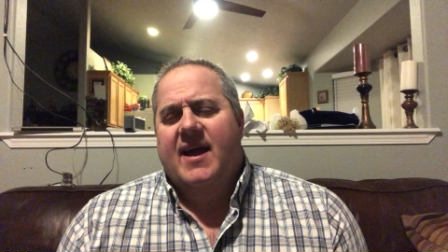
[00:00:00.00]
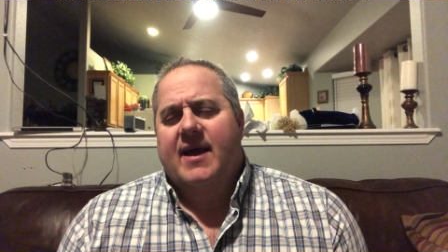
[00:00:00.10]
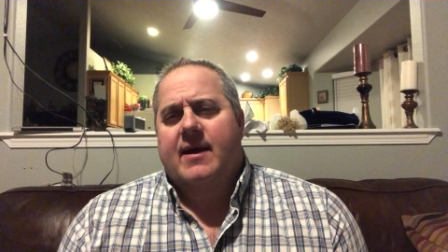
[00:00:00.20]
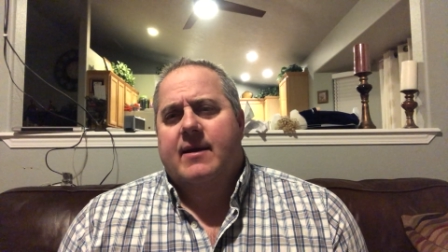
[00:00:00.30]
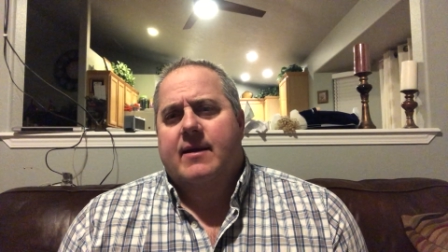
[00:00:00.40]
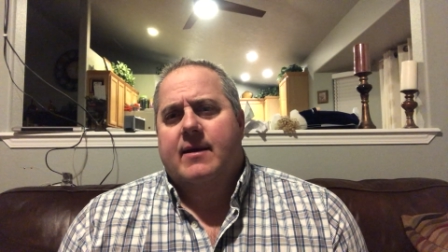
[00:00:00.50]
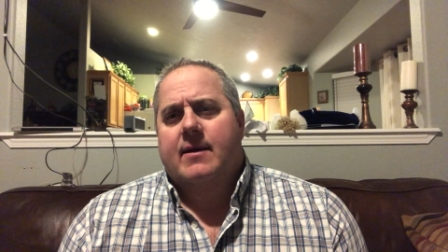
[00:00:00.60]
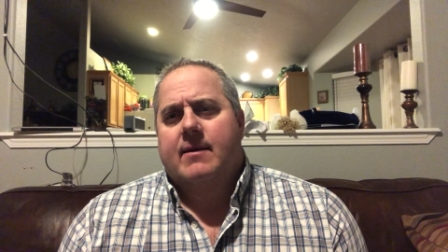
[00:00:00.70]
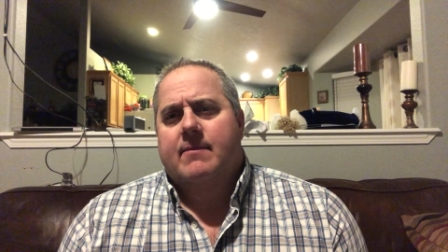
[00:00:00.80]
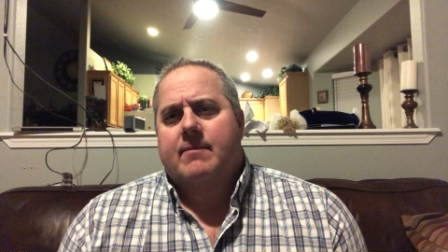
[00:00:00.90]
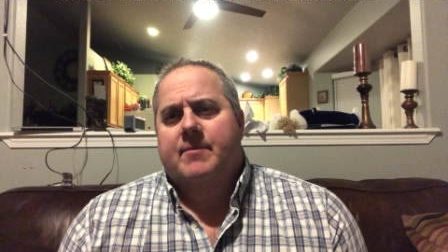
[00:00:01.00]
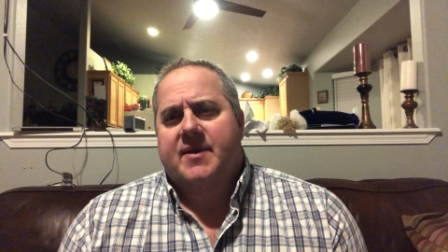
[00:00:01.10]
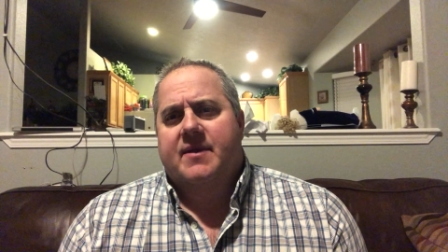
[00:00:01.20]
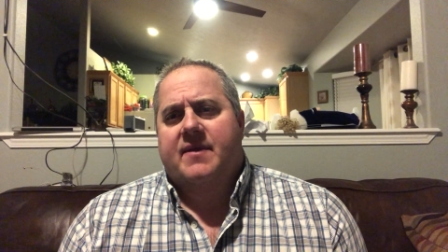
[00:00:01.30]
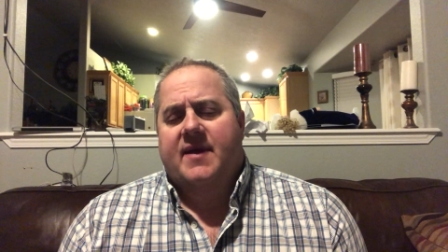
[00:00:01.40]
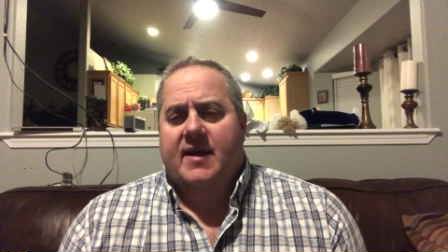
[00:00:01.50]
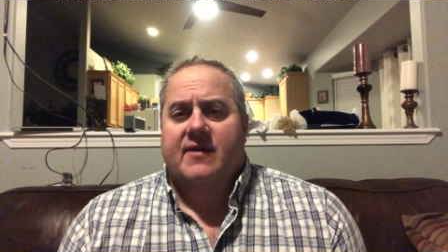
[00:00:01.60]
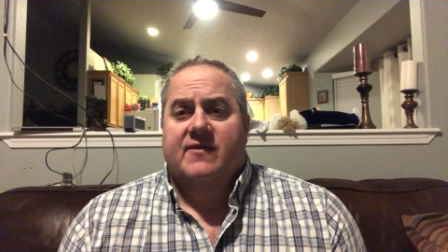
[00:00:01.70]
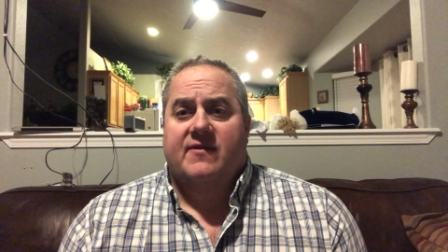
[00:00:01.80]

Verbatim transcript: and uh, but the thing is,